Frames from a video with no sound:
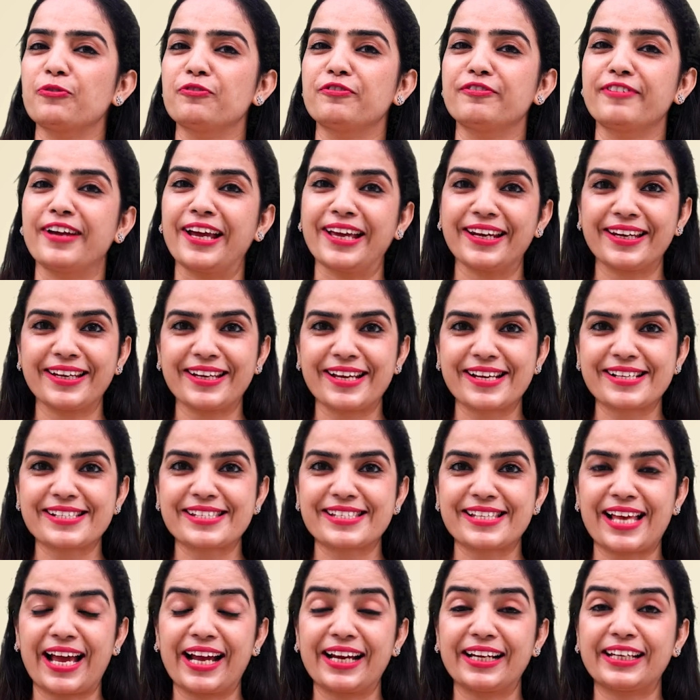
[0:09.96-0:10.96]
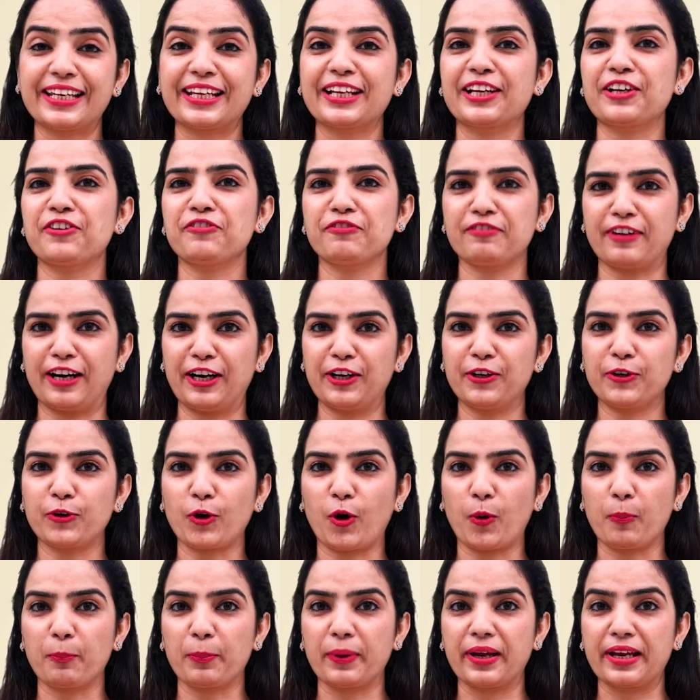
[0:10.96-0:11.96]
a very exciting and fun
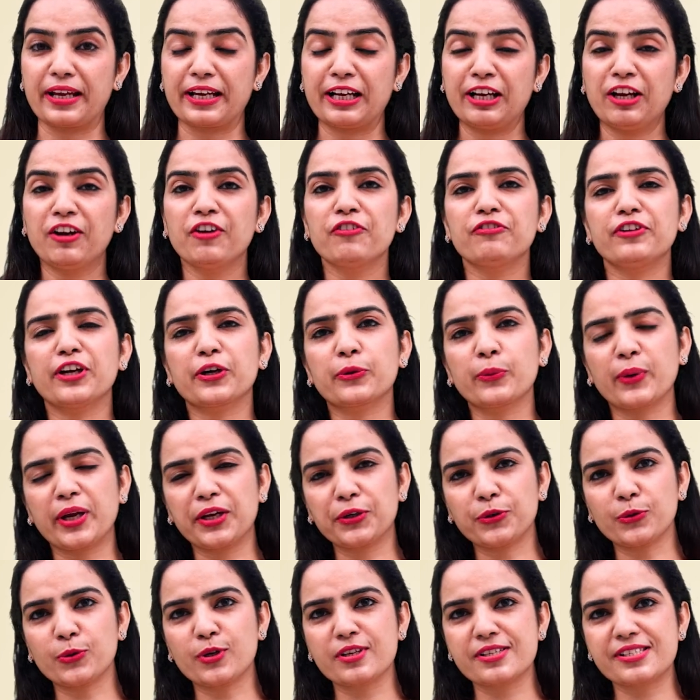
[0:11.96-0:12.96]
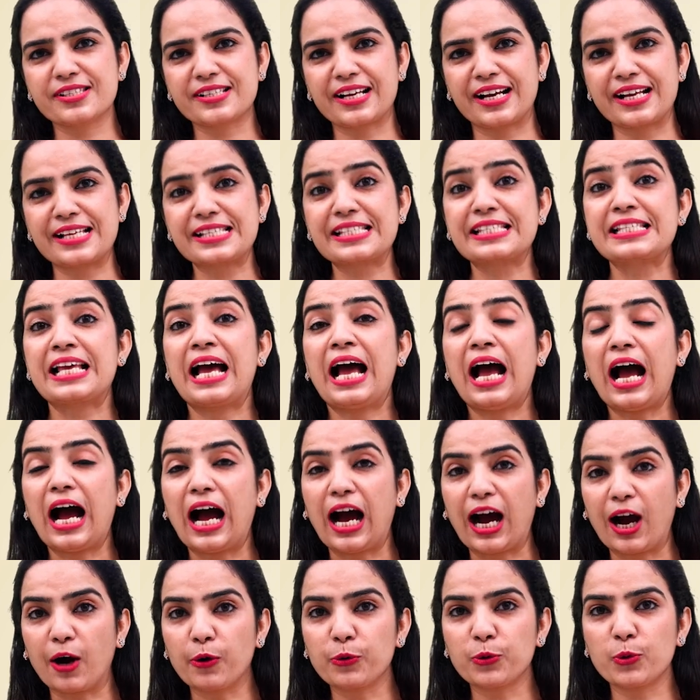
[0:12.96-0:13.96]
topic. We are going to discuss
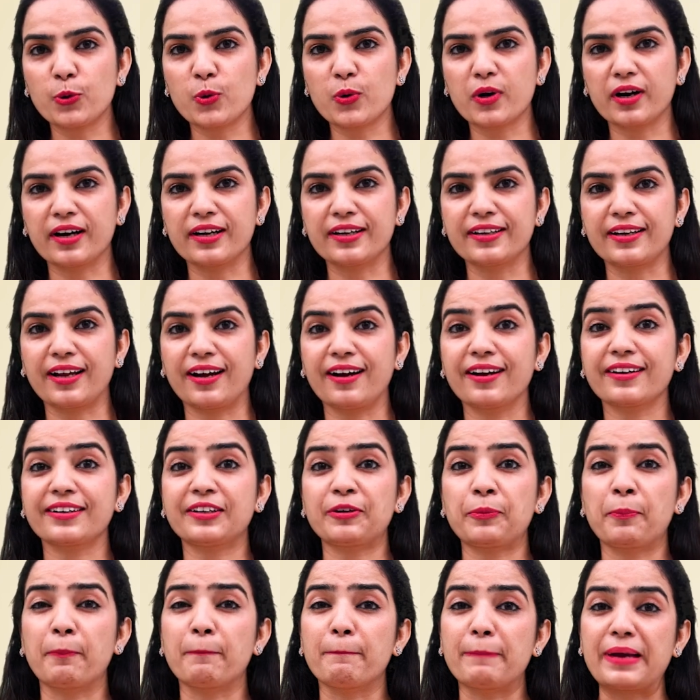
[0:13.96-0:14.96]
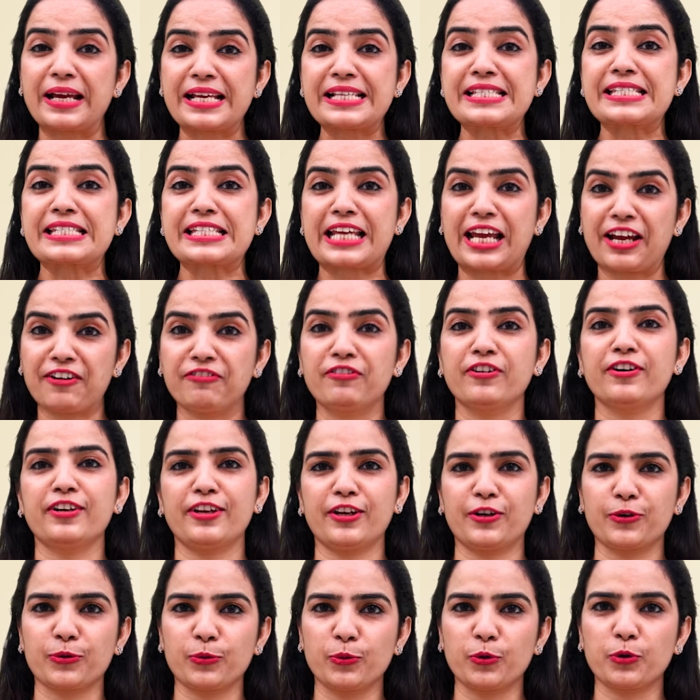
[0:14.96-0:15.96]
how to conduct best ever
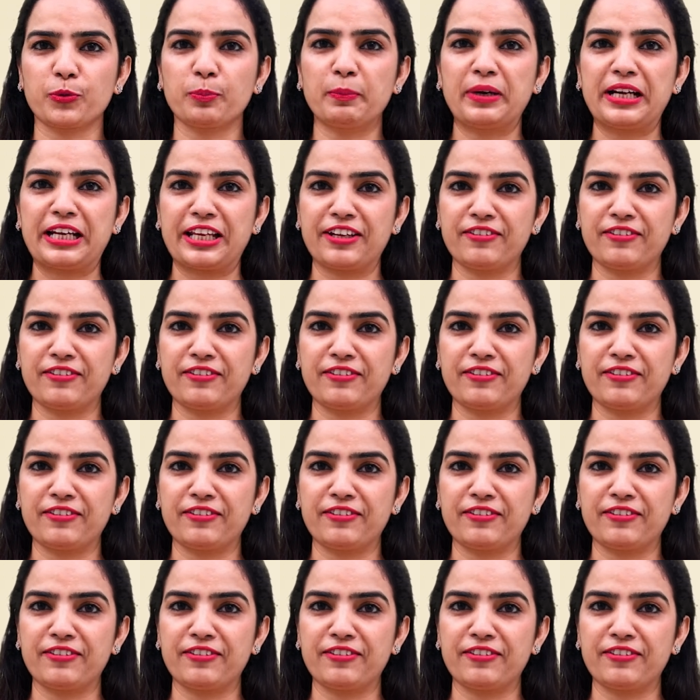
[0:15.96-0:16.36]
recruitment